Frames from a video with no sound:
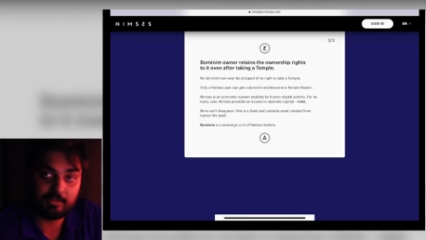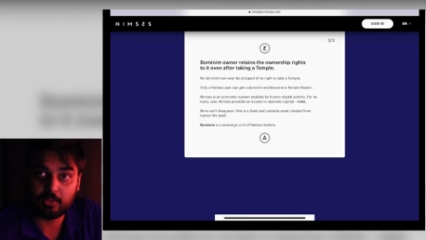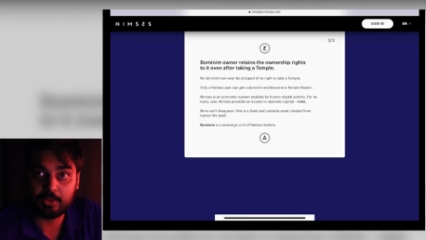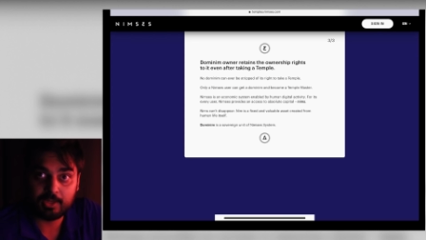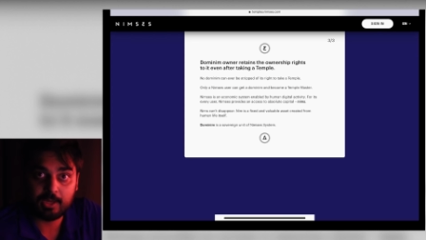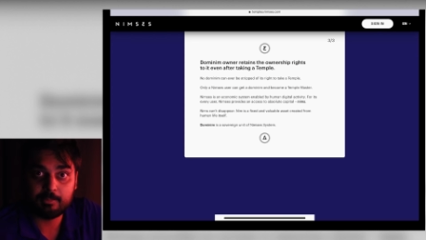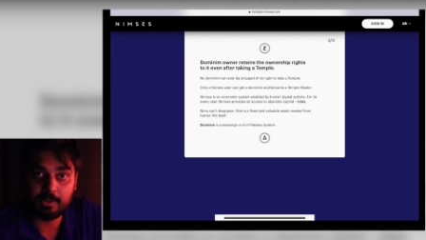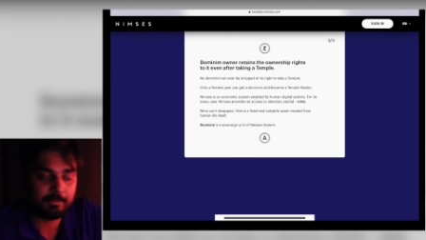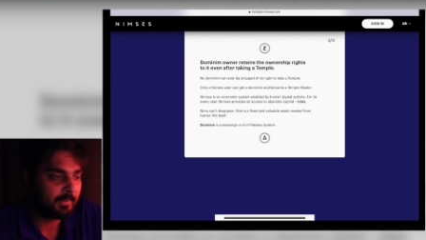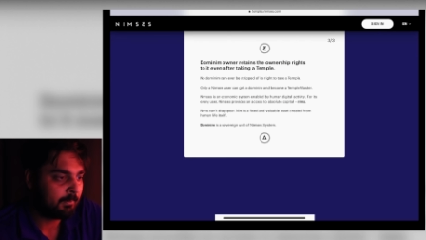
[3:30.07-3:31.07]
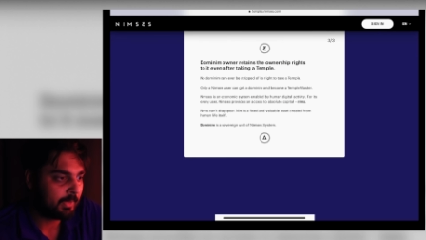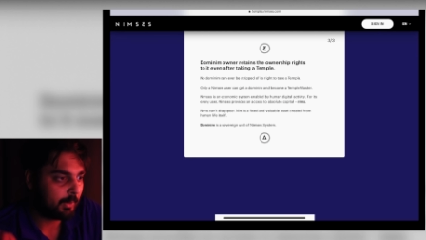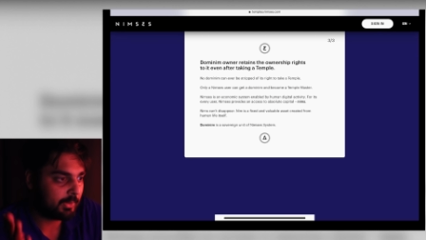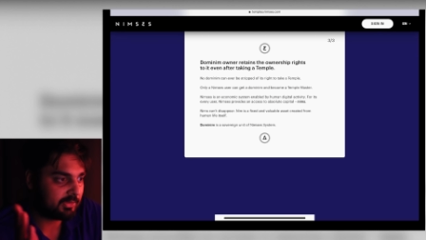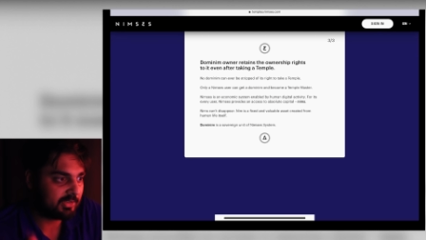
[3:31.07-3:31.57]
They've already come up
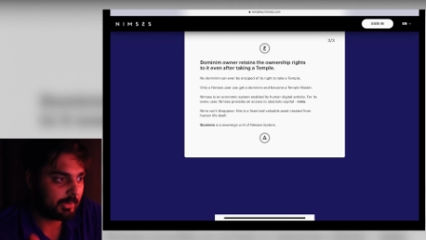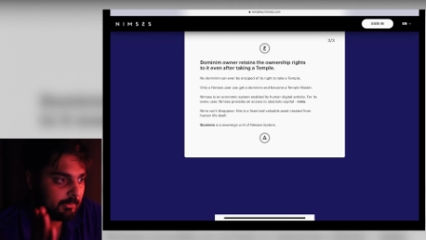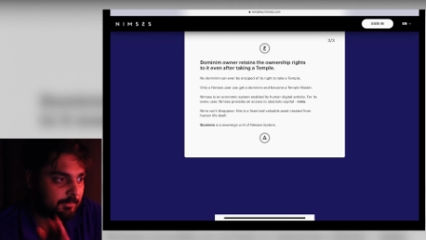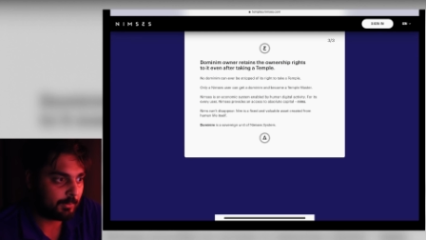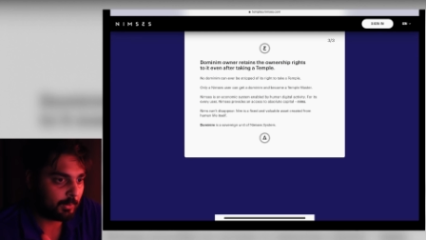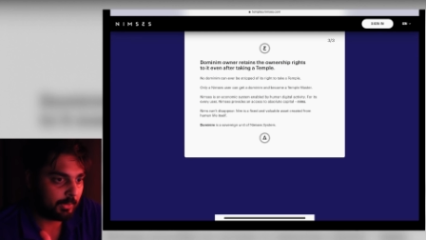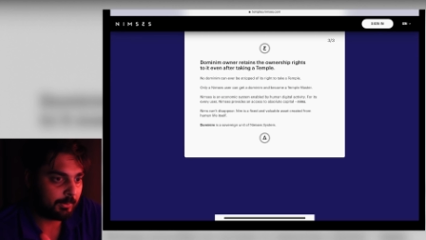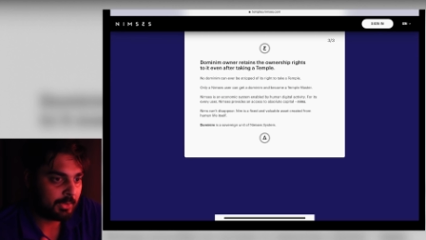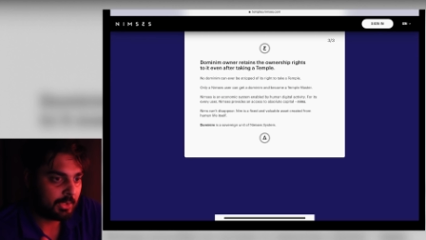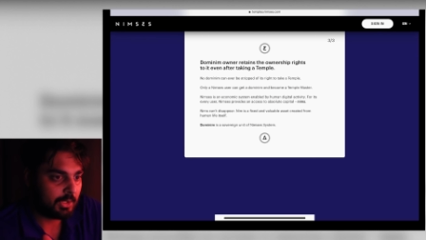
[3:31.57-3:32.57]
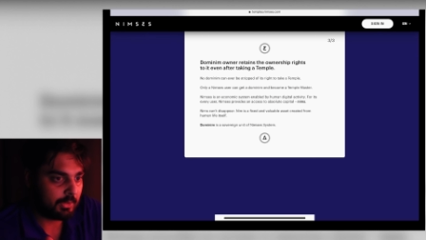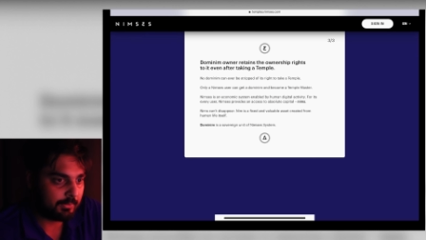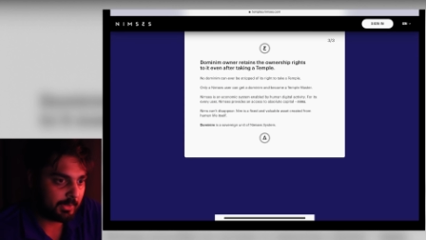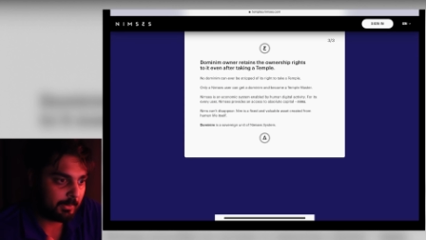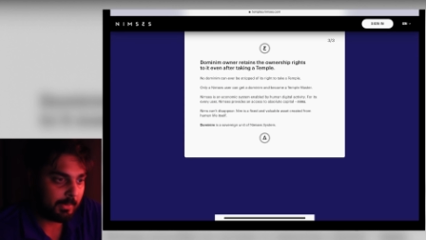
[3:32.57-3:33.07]
with some form
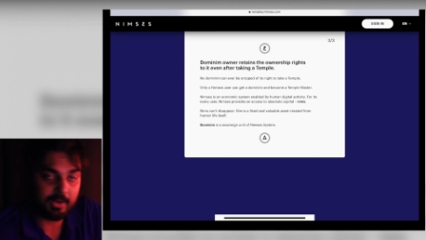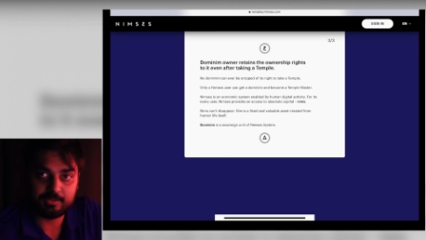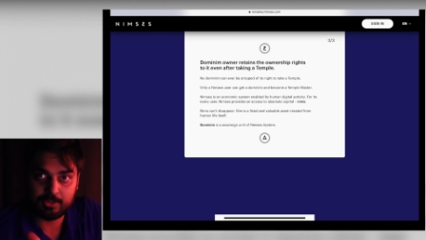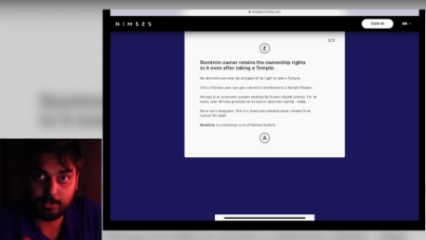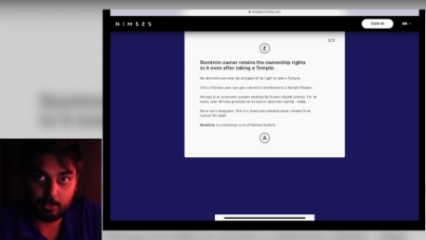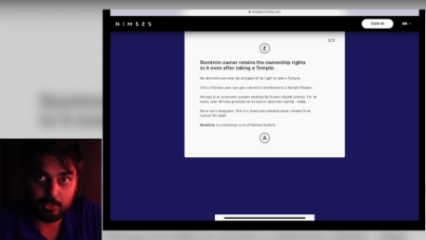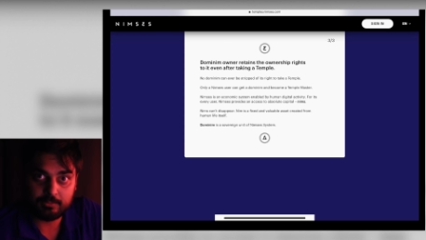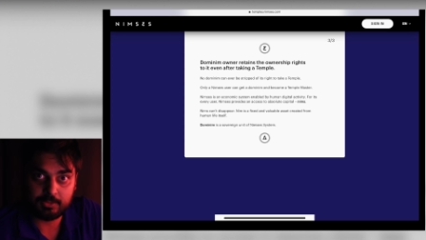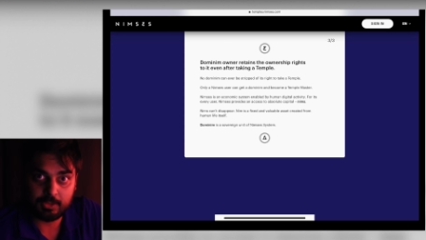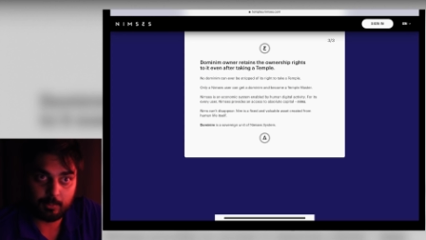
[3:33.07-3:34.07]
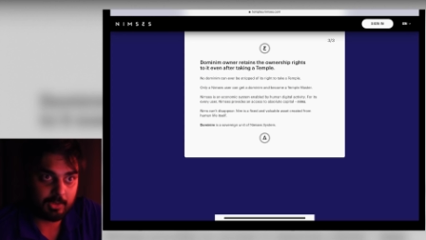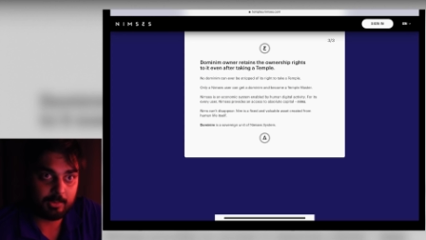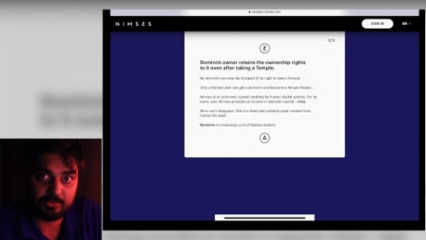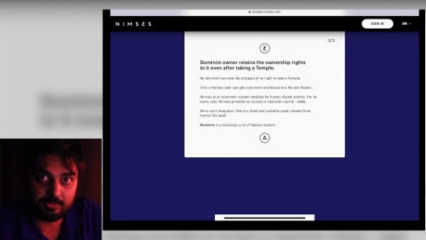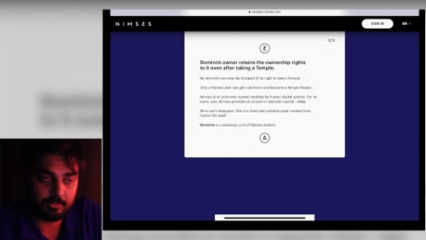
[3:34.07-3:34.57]
of a monetary equivalent when it
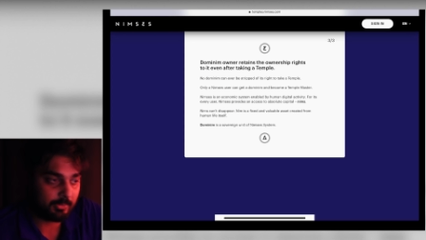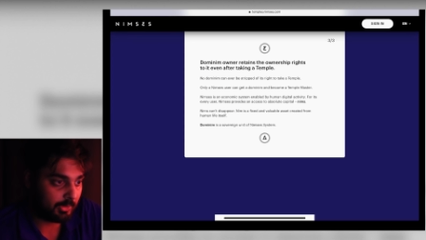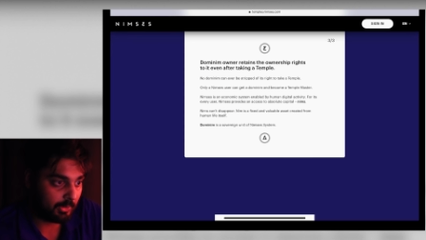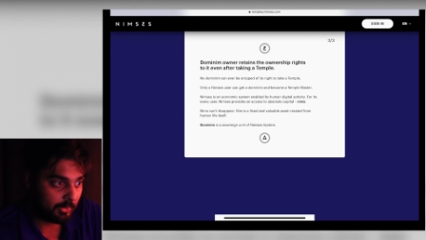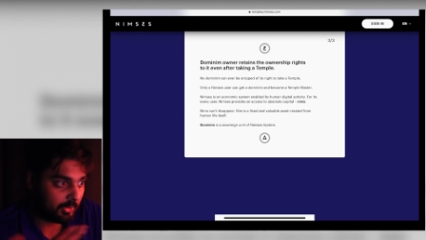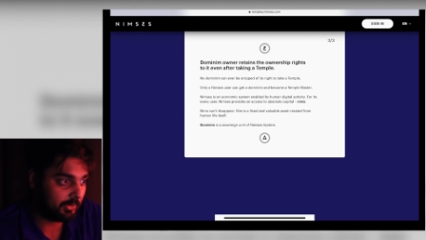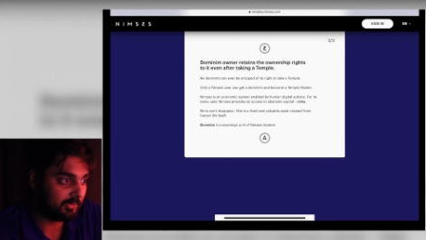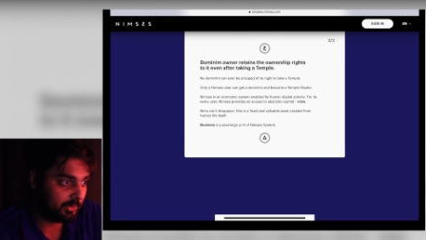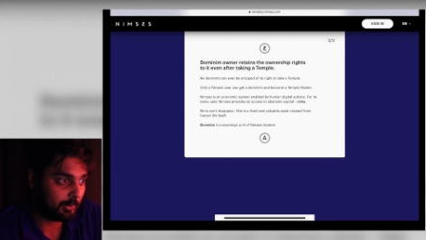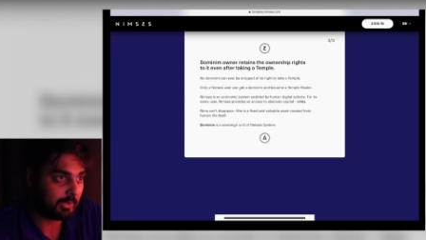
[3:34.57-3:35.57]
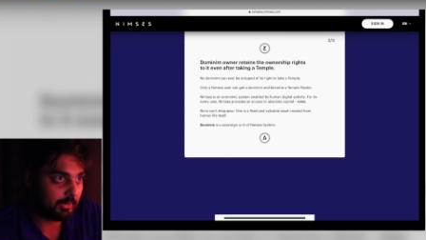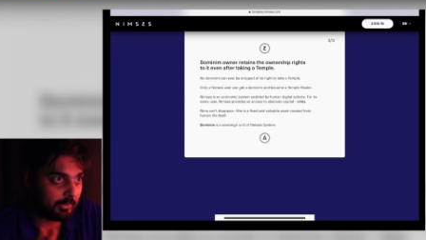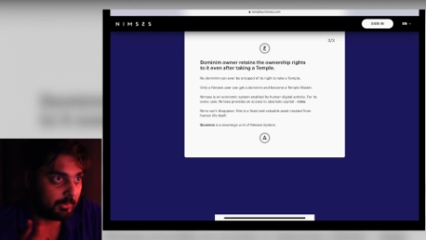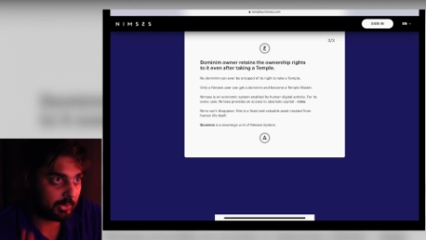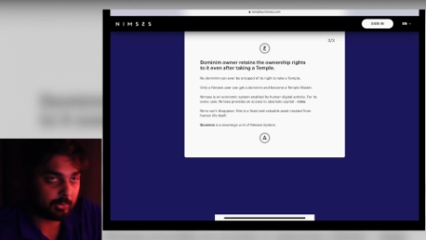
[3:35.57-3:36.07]
comes to you know currency
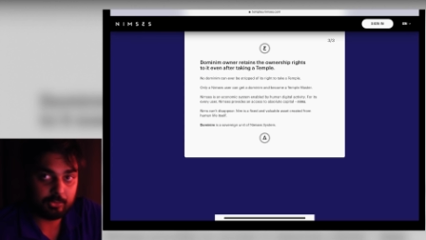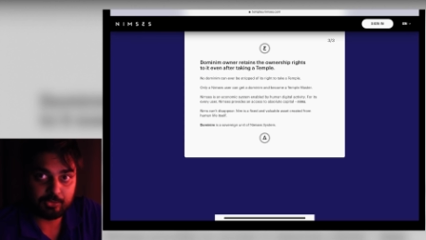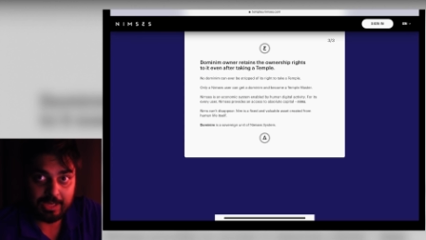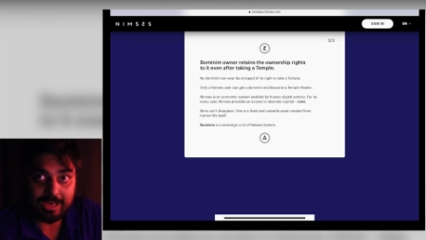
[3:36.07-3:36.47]
we use